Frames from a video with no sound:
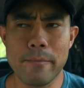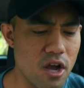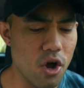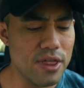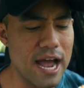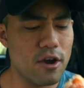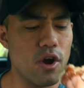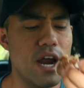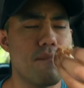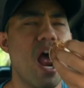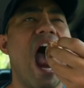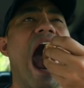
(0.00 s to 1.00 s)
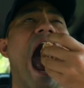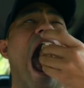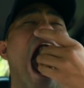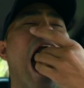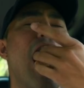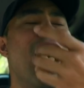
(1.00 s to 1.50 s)
Oh, that cream.
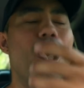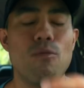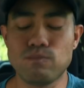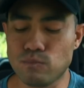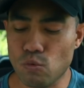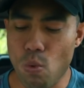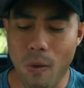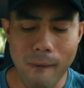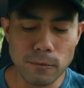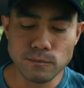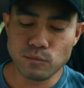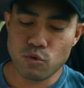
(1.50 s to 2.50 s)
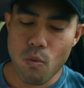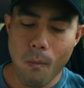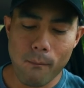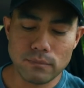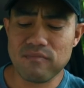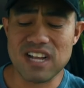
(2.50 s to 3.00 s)
Ah,
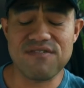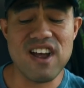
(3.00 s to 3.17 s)
that's